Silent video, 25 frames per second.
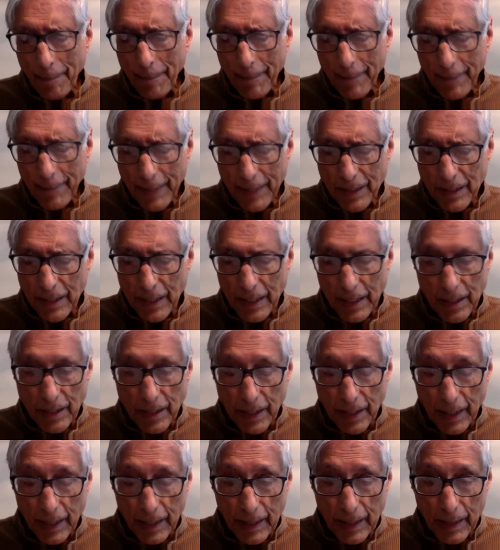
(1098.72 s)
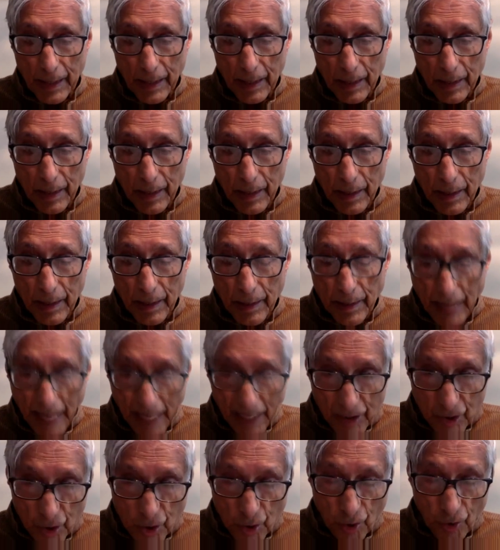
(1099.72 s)
It's a
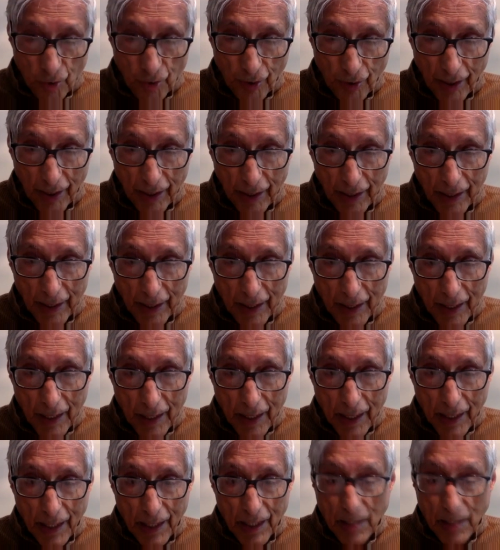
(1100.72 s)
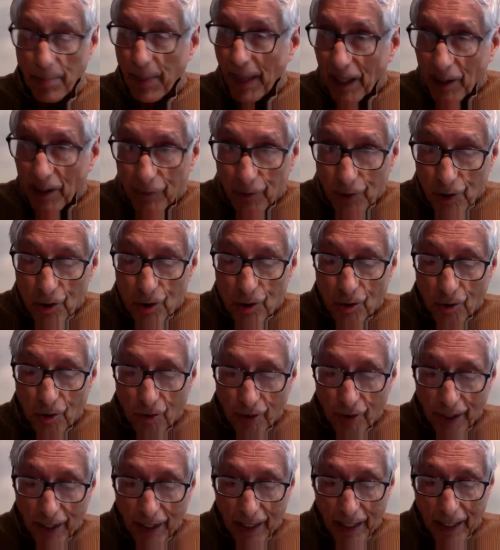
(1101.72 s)
sad story. It's a painful
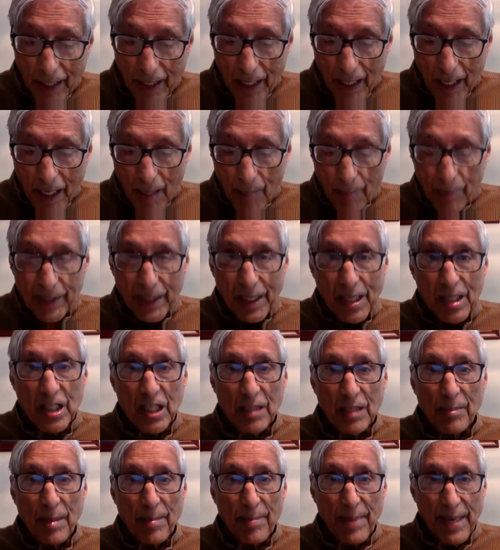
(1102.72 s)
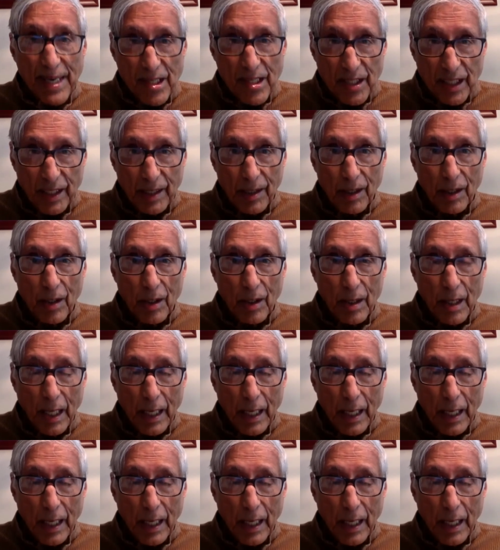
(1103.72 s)
story. There are some amazing